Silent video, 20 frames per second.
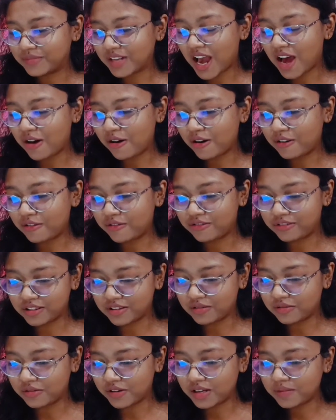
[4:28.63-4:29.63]

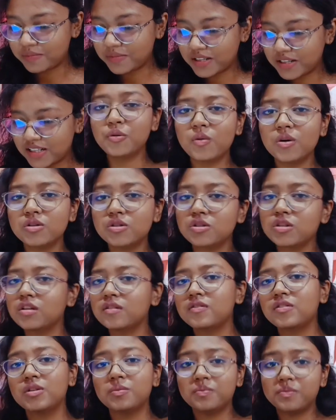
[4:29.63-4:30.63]
out of the way, but if you
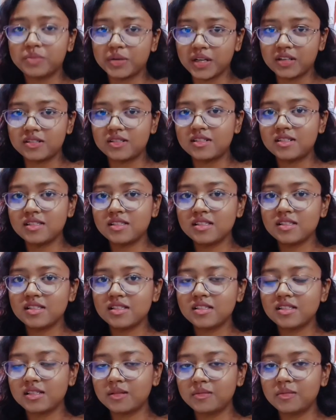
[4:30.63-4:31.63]
want to give your
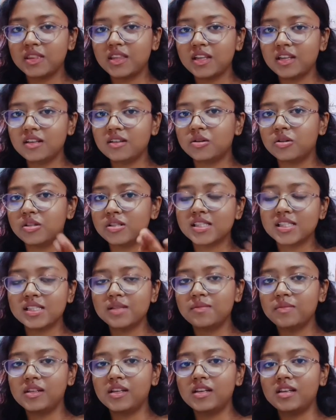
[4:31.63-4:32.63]
parents something
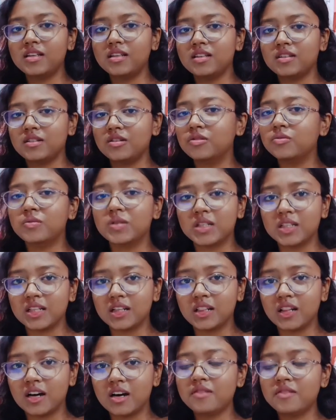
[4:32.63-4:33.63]
or your sibling
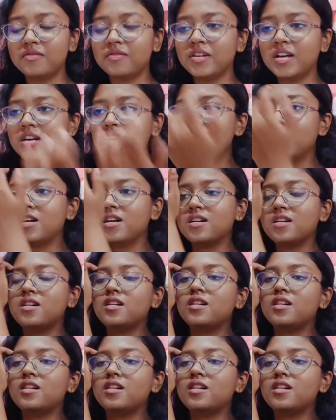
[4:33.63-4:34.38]
you really love,